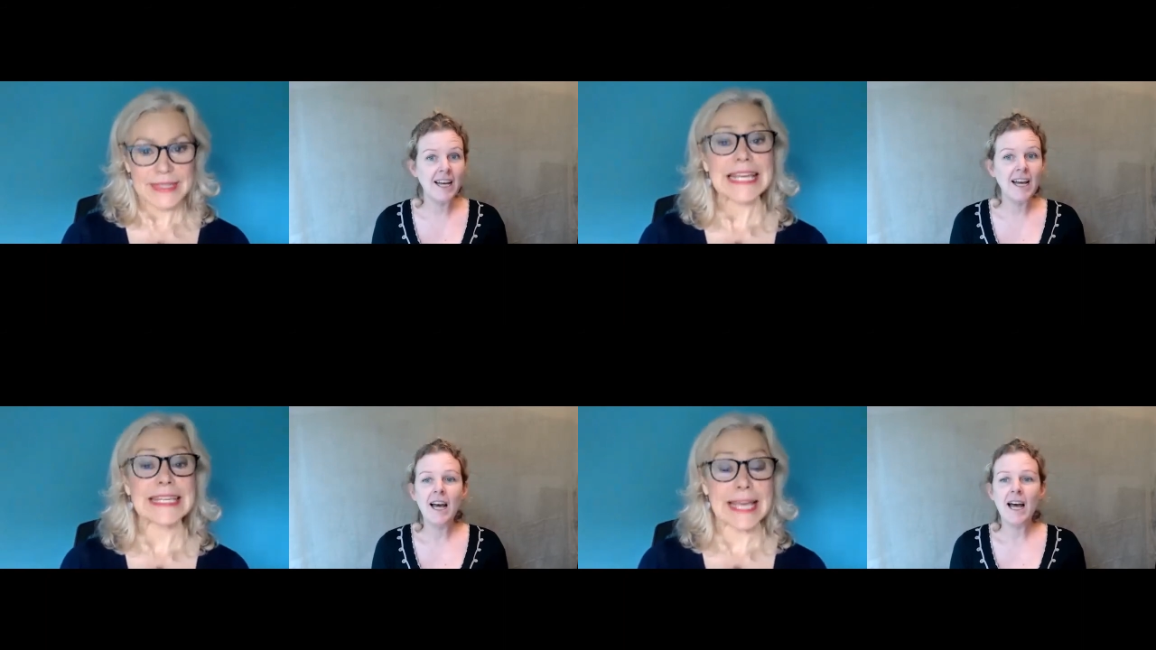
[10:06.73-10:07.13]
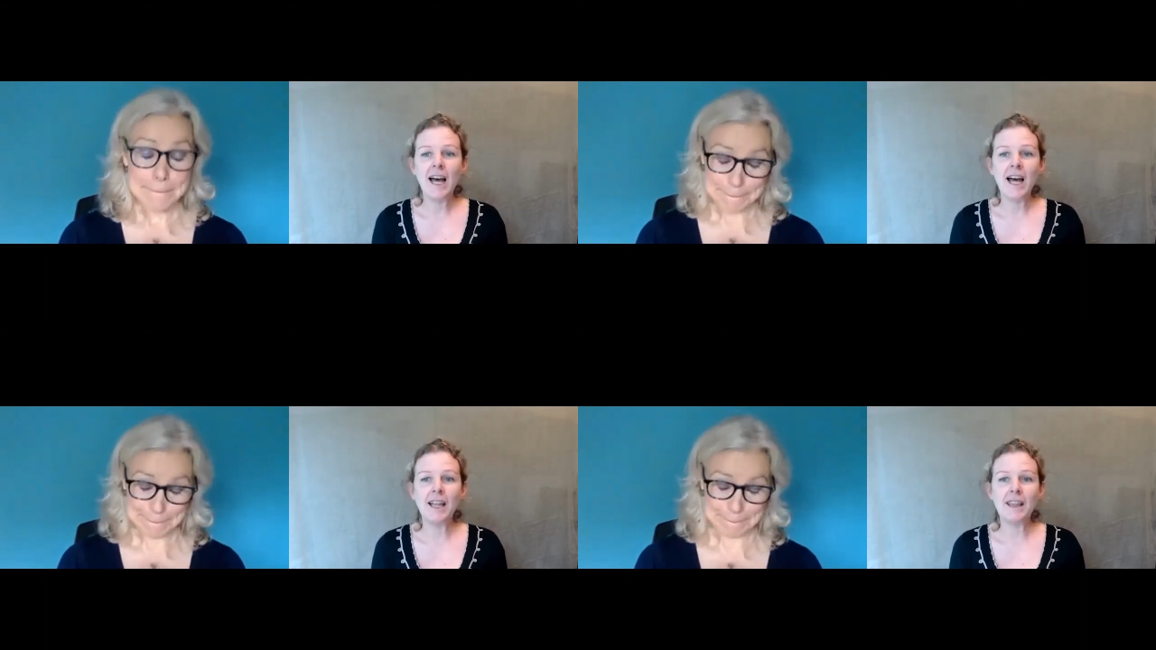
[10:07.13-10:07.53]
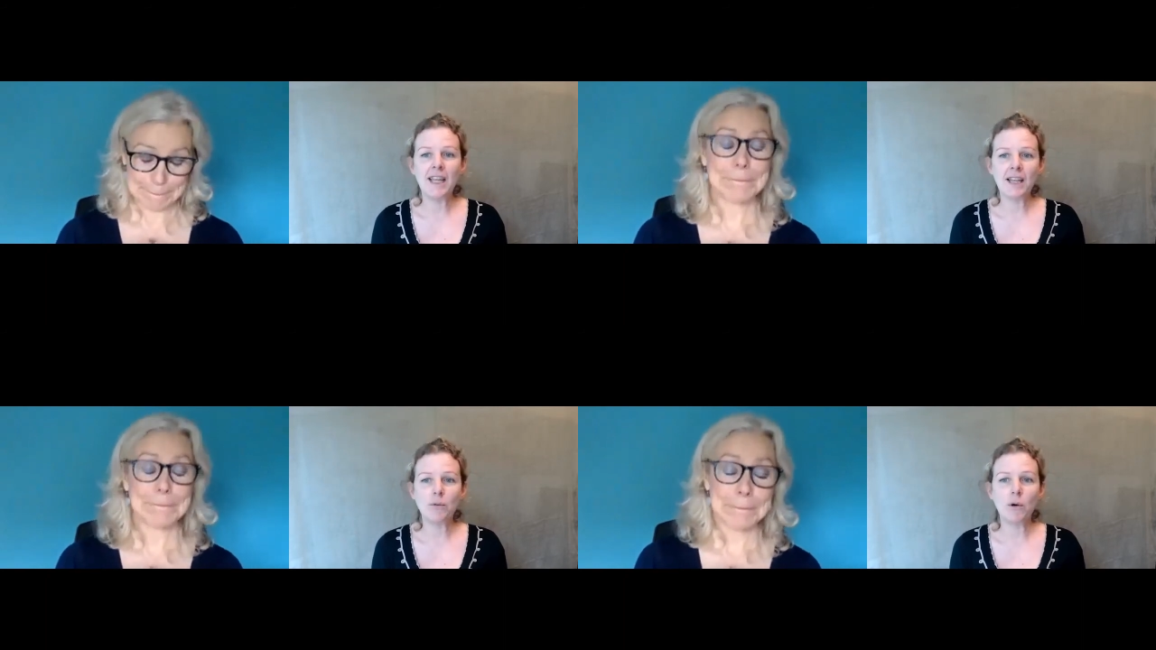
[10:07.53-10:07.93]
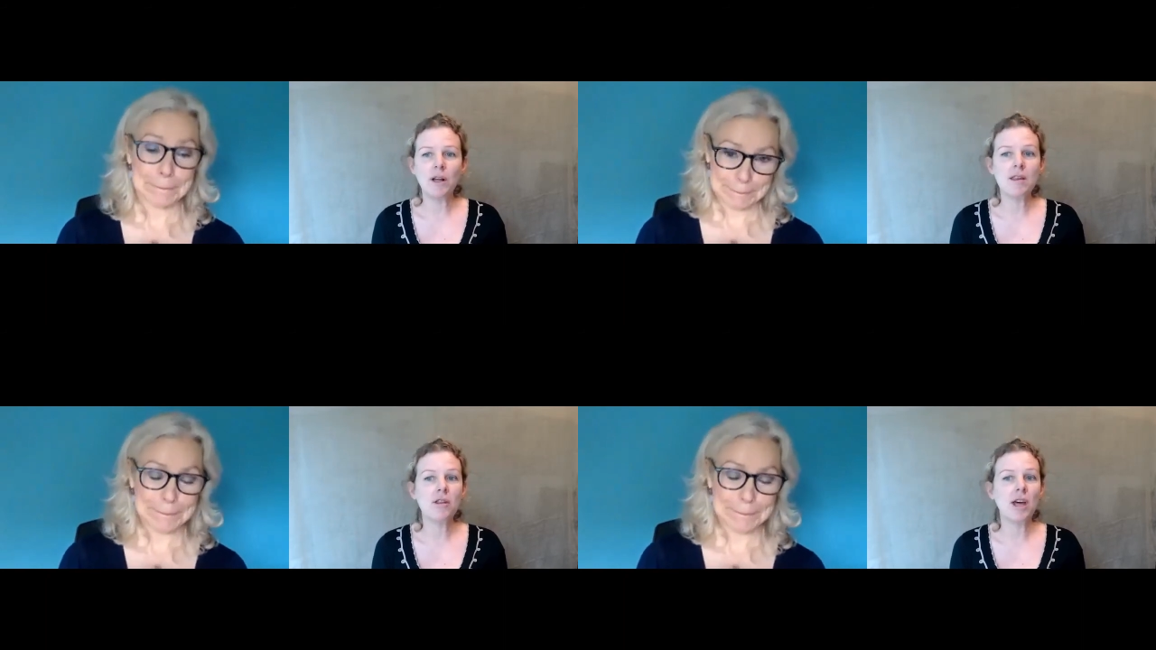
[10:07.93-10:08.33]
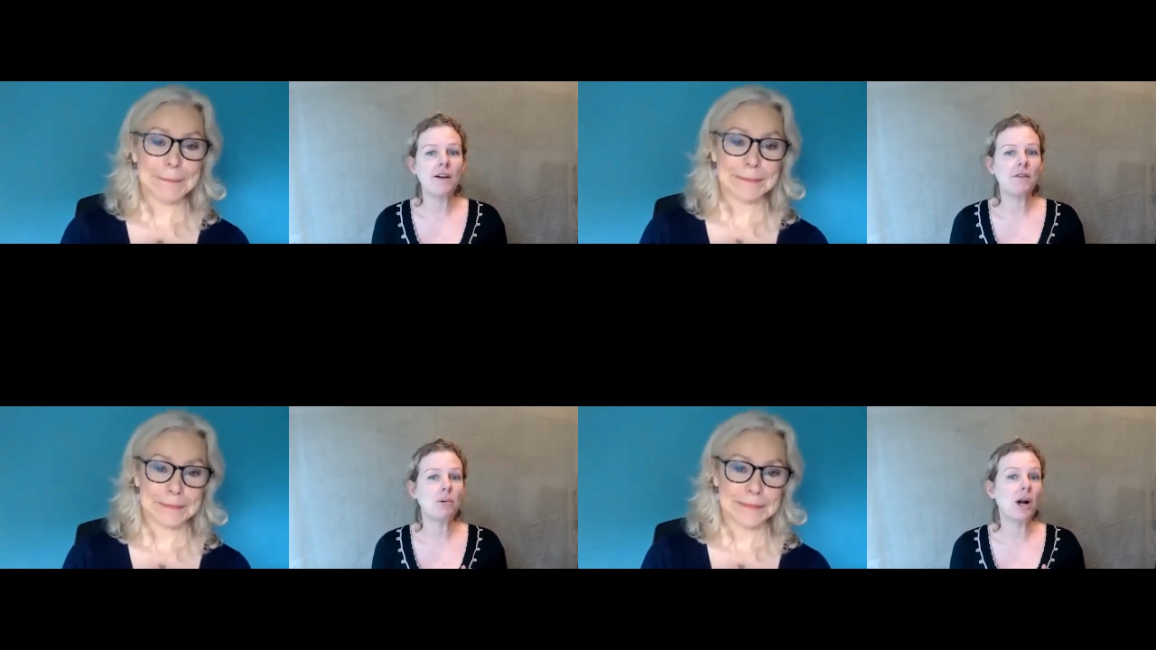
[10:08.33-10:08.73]
Speaker 1: Yeah. And the other one is to
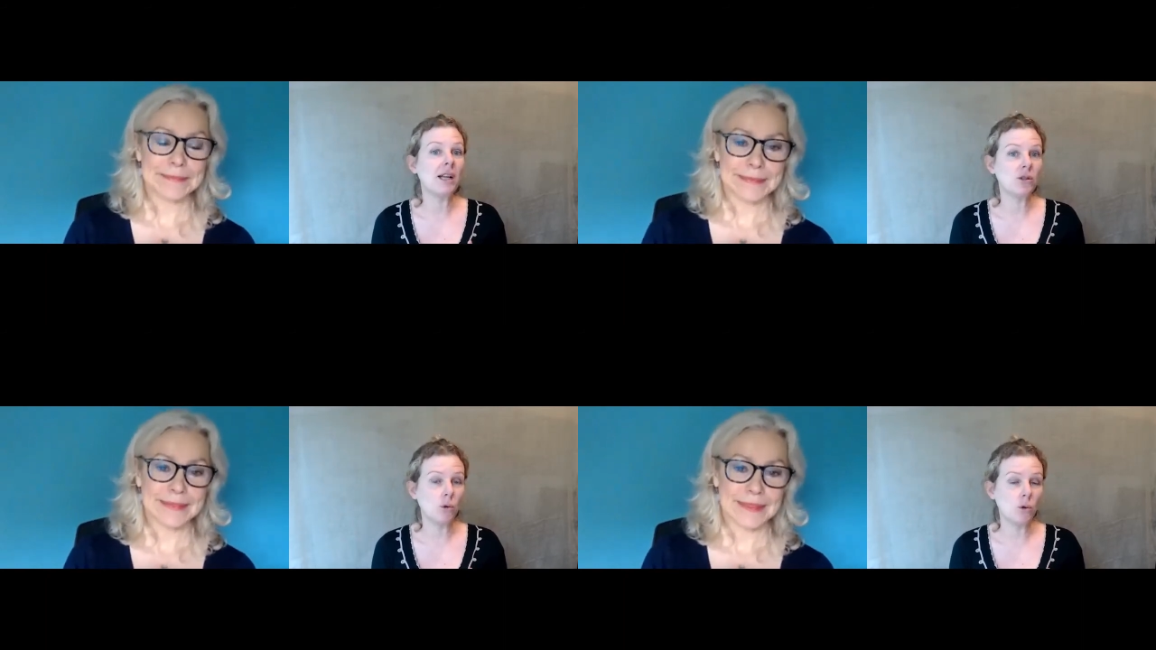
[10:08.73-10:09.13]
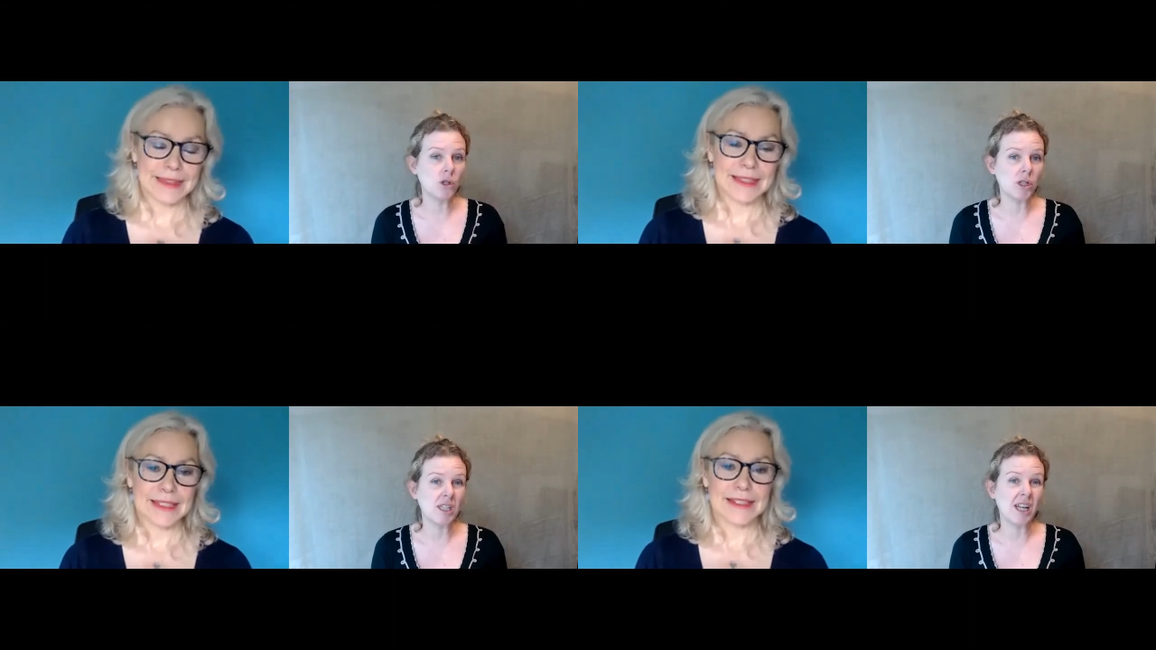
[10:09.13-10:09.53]
have a brand audit.